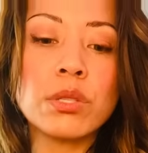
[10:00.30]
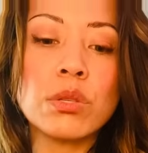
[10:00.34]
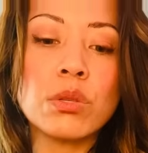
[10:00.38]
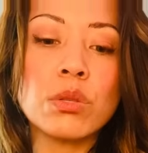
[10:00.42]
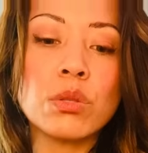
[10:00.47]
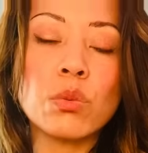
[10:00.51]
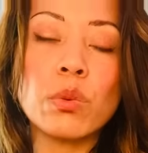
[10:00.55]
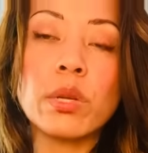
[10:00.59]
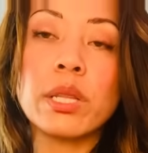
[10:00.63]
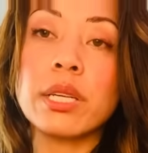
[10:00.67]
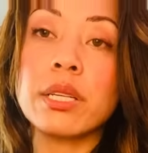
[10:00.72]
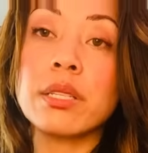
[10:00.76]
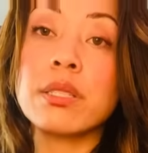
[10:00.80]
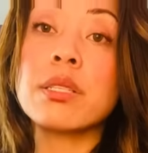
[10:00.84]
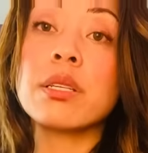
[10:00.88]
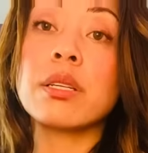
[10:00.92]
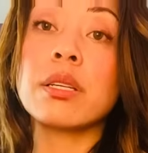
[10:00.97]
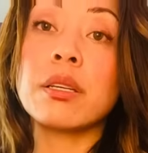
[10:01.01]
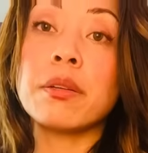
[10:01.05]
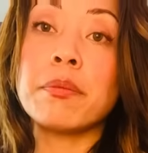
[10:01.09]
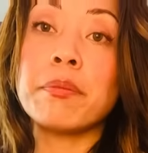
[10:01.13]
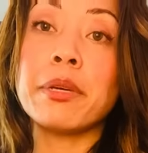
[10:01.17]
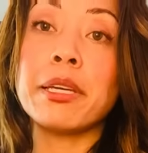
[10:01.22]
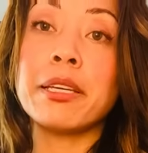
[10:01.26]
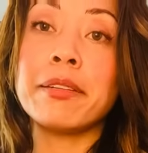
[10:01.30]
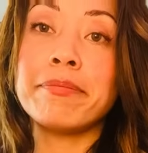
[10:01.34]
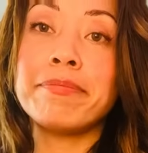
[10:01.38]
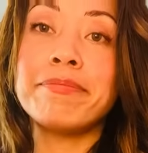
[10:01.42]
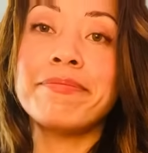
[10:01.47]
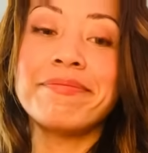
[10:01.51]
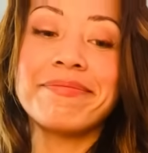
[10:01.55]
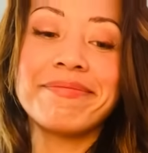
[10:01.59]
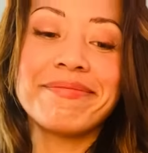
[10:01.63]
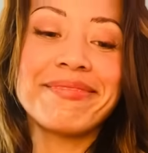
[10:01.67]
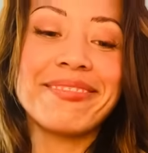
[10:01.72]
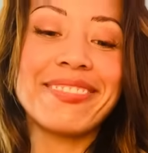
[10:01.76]
who's willing to commit
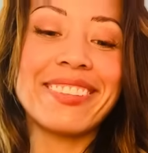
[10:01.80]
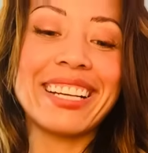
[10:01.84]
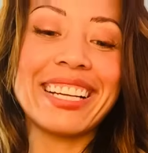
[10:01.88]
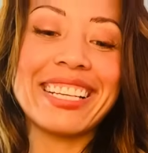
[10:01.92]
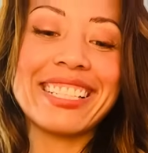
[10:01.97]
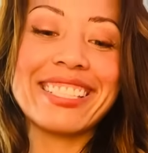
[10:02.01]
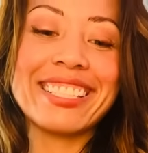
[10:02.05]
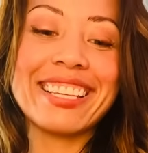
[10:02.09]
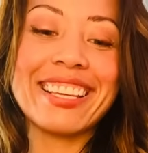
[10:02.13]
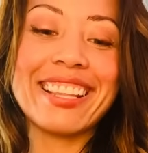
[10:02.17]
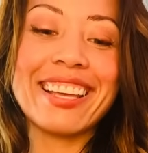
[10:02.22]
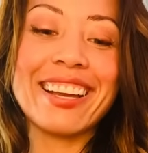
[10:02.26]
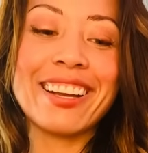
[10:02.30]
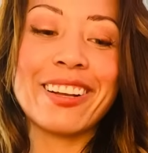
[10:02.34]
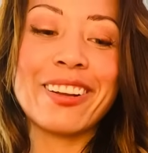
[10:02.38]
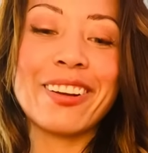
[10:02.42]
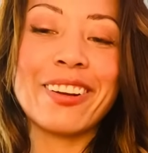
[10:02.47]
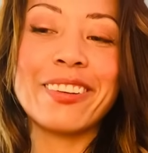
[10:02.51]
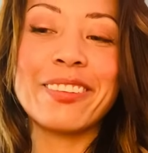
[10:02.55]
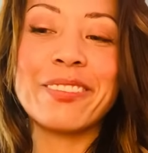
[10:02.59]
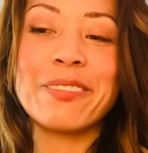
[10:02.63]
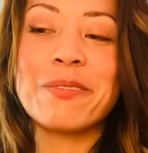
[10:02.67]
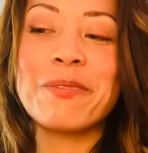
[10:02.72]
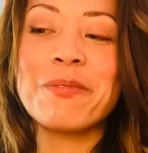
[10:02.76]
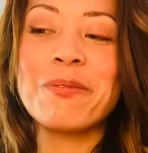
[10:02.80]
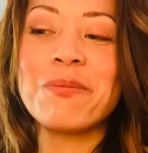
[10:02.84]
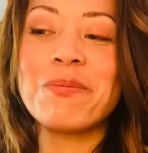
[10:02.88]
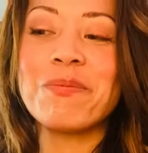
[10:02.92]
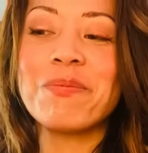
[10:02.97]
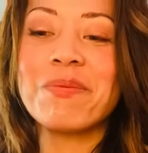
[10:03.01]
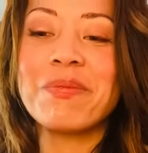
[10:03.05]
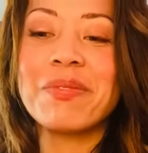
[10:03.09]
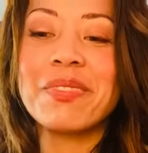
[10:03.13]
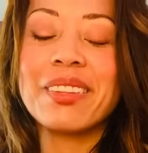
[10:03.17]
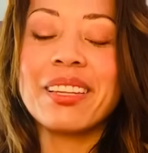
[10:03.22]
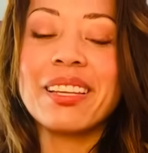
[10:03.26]
when I see that card.
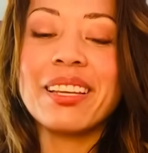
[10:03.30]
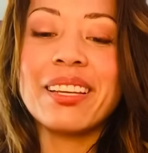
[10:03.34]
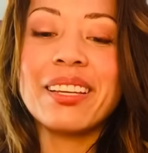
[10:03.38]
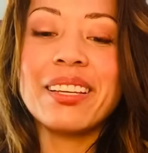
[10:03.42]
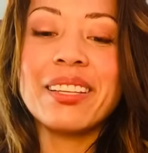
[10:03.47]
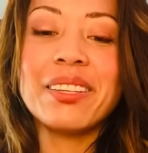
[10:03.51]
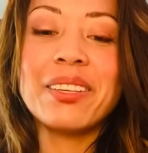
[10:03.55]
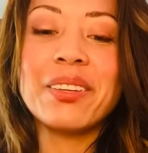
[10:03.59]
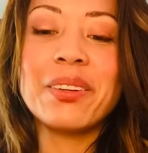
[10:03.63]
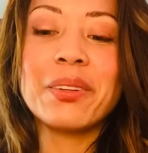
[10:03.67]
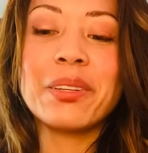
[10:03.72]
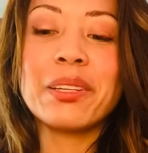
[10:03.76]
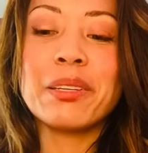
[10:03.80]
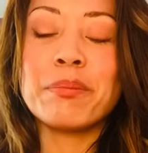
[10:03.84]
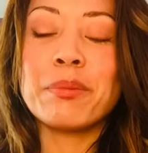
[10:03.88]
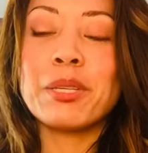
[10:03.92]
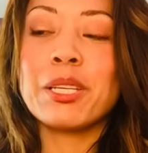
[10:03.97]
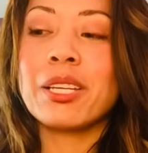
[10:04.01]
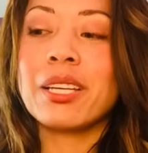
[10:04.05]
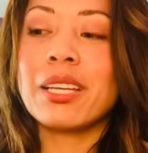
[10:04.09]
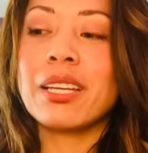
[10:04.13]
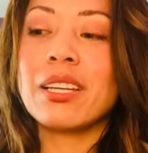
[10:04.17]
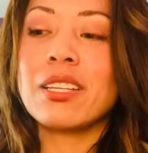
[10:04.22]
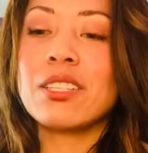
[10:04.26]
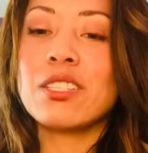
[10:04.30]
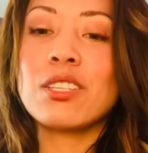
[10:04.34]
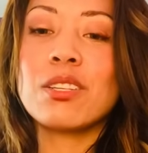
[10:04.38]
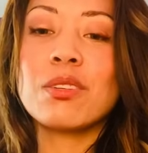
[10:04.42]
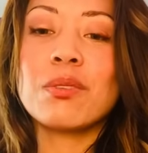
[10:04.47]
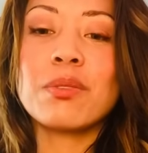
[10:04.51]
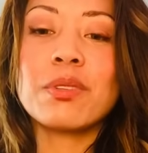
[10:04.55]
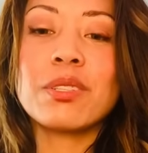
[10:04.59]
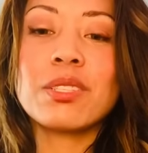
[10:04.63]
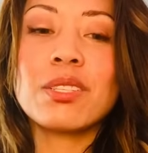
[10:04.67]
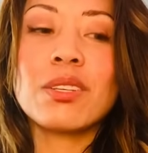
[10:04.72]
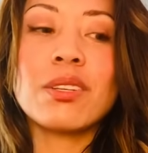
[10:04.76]
No communication
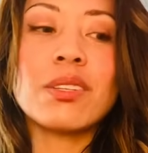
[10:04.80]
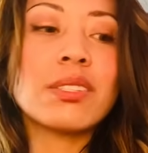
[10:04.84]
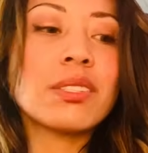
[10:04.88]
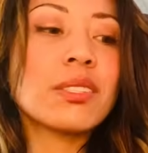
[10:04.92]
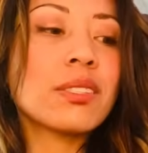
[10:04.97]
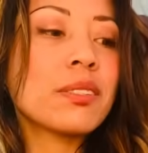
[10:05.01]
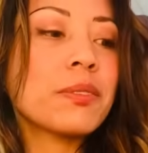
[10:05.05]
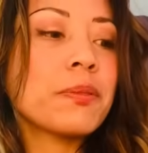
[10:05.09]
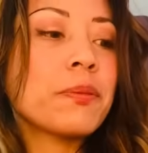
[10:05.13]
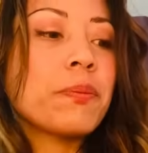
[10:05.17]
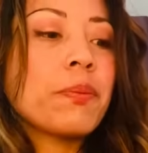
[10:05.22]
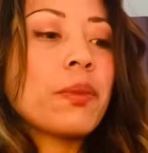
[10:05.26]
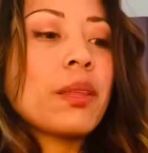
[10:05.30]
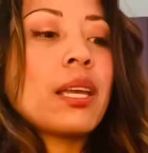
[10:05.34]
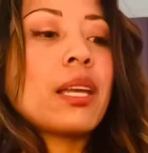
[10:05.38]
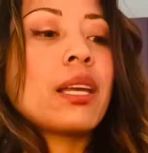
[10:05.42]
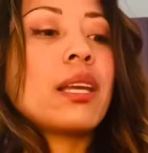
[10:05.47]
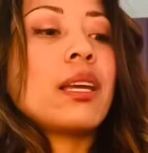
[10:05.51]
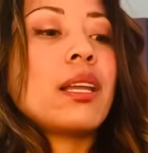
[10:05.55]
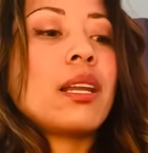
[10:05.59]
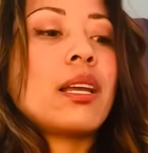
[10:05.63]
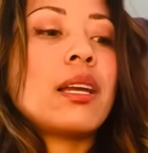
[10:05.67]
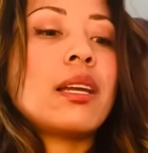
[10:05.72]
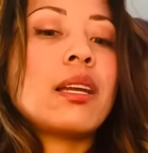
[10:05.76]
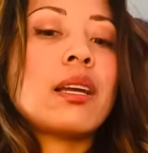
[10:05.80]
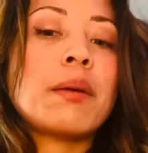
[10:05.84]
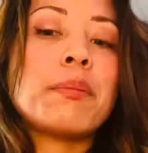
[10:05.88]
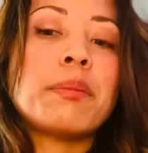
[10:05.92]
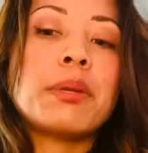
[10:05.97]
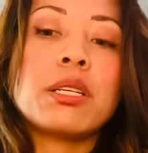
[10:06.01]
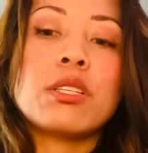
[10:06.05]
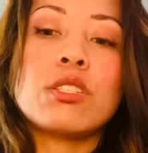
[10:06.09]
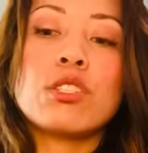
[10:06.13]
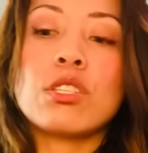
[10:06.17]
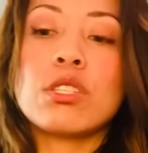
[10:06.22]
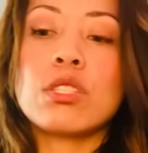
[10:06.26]
results. I'm
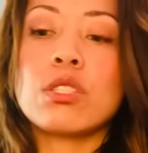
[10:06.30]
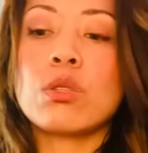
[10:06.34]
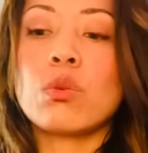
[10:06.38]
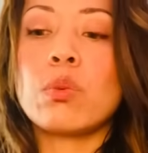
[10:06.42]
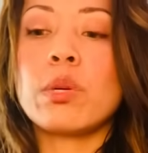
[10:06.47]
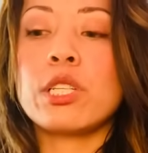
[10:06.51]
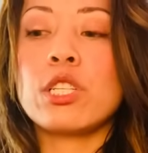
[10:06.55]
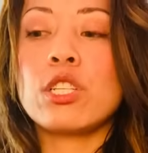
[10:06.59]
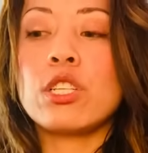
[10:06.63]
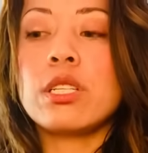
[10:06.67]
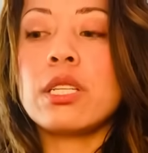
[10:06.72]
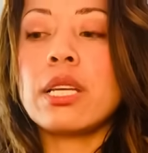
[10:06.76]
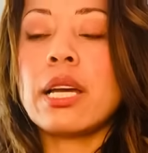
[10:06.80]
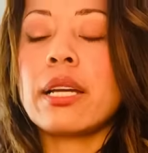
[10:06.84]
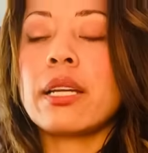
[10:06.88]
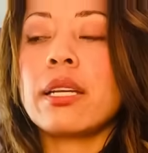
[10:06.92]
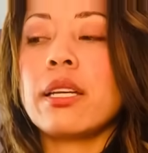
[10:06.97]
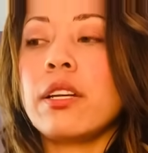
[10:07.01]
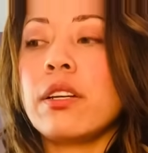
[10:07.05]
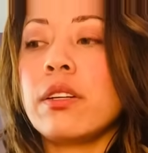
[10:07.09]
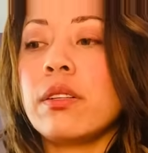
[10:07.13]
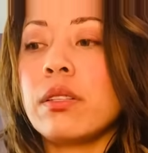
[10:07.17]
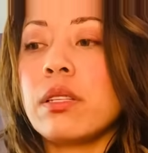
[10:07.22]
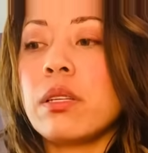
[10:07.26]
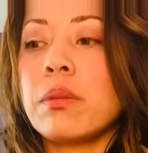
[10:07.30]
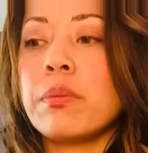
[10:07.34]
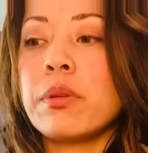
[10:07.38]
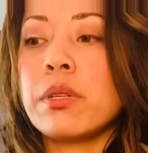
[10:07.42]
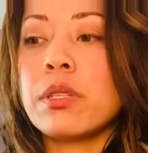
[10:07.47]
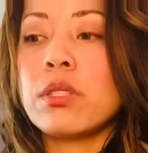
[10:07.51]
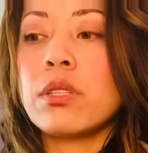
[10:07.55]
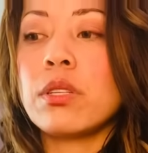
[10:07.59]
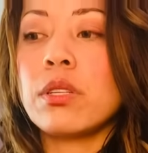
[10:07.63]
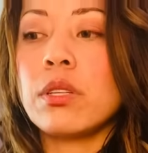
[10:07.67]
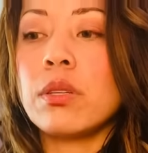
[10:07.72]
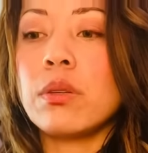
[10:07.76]
going to just switch a deck here, Libra,
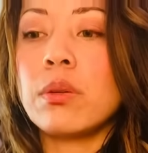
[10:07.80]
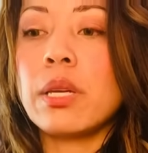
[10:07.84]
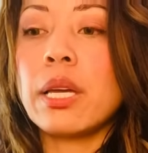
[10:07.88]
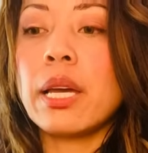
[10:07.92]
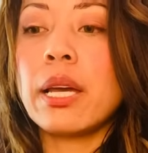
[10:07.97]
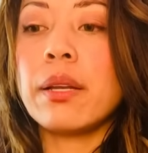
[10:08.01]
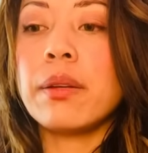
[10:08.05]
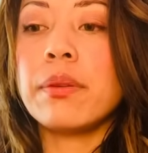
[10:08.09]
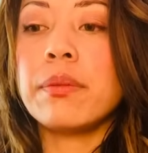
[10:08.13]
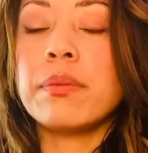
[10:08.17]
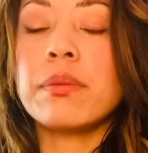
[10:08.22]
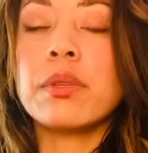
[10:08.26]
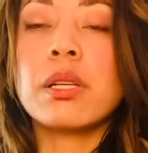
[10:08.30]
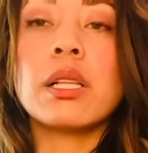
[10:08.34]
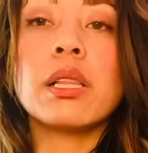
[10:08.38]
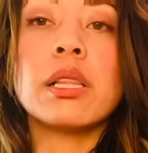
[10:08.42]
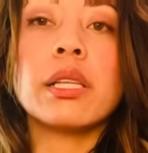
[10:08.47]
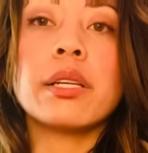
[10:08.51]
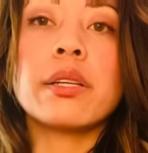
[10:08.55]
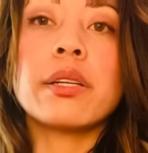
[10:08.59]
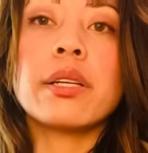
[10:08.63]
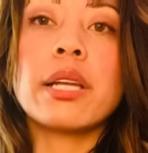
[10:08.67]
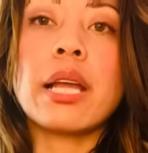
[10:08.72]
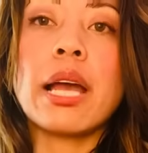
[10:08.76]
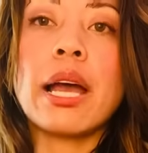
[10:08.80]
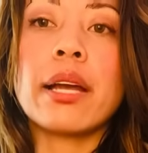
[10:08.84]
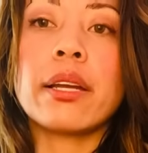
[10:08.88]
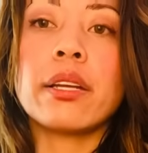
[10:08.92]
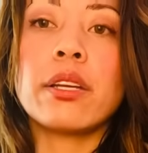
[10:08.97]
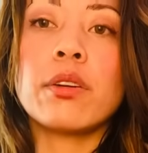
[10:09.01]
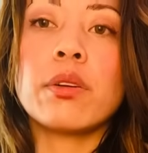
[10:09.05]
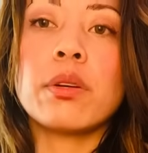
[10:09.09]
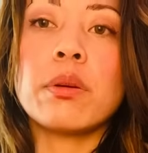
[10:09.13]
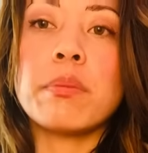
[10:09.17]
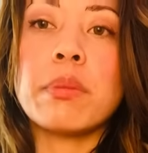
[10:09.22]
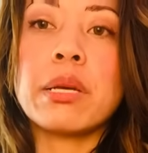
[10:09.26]
so you get clear and
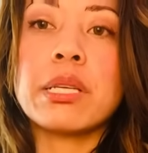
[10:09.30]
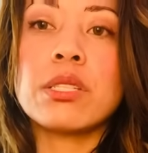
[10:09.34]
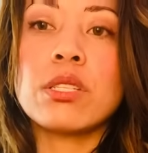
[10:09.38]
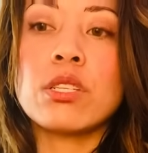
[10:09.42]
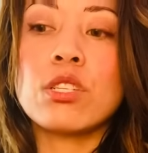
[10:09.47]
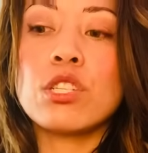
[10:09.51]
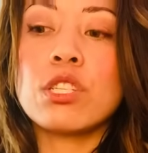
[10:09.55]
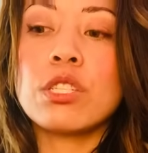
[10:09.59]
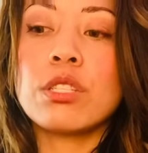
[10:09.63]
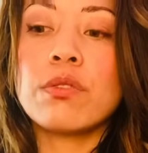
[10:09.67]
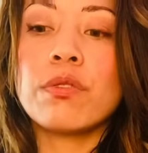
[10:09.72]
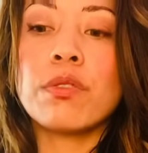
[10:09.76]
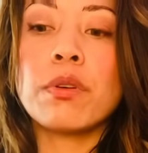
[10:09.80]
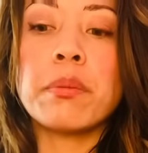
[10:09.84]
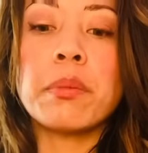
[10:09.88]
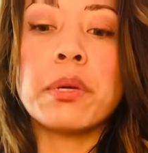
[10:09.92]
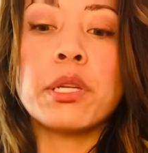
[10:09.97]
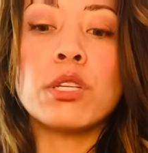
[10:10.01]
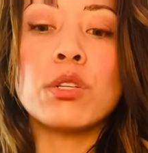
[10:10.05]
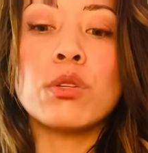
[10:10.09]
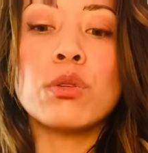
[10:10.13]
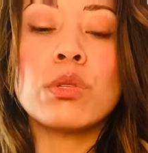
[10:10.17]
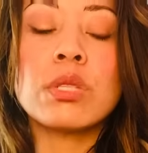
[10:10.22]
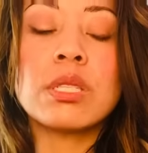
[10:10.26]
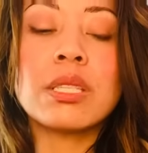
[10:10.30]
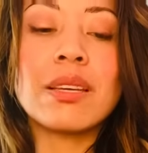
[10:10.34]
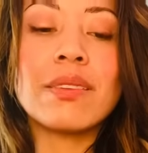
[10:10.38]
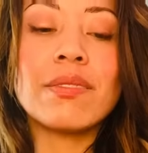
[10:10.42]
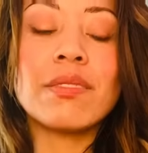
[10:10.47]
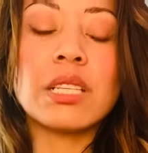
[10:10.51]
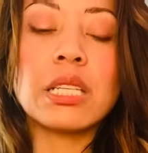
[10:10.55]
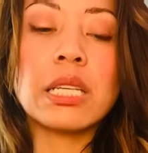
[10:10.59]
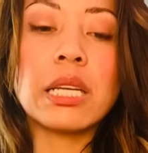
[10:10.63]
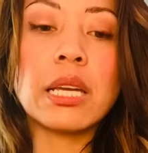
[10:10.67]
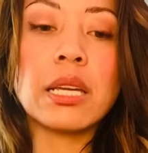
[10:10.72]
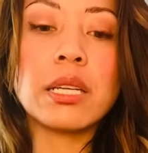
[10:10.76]
accurate messages from a new
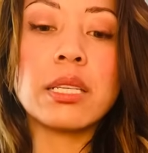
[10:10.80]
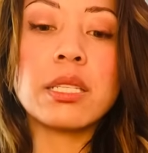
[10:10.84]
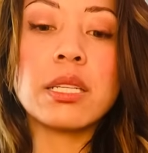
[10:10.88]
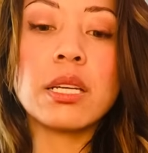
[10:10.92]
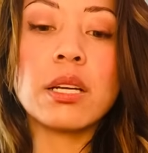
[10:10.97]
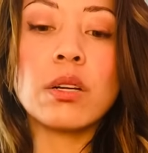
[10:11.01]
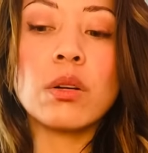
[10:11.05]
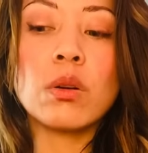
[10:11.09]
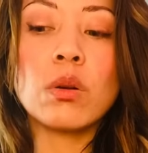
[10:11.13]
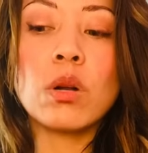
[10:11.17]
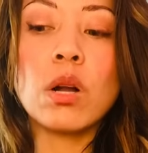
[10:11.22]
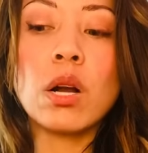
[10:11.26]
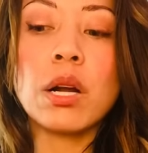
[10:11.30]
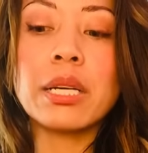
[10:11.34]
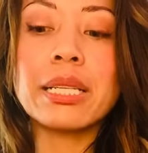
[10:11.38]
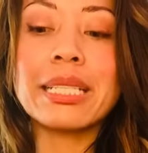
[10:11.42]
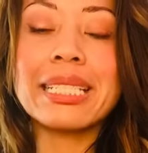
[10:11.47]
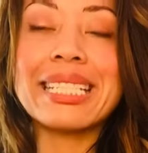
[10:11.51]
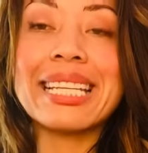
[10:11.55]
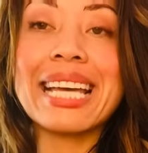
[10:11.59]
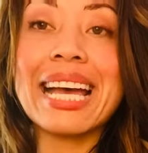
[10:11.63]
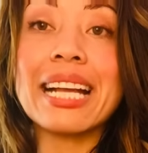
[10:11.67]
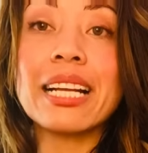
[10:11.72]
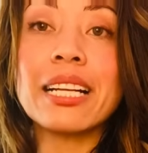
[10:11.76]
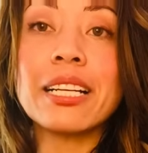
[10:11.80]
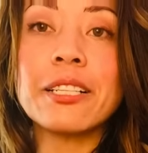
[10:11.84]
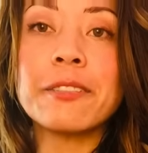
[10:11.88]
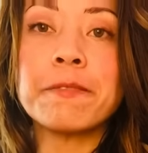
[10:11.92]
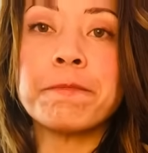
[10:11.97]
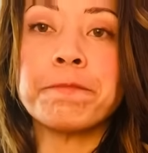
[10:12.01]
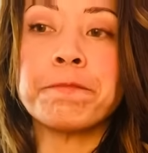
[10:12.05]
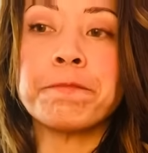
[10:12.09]
78 tarot card deck.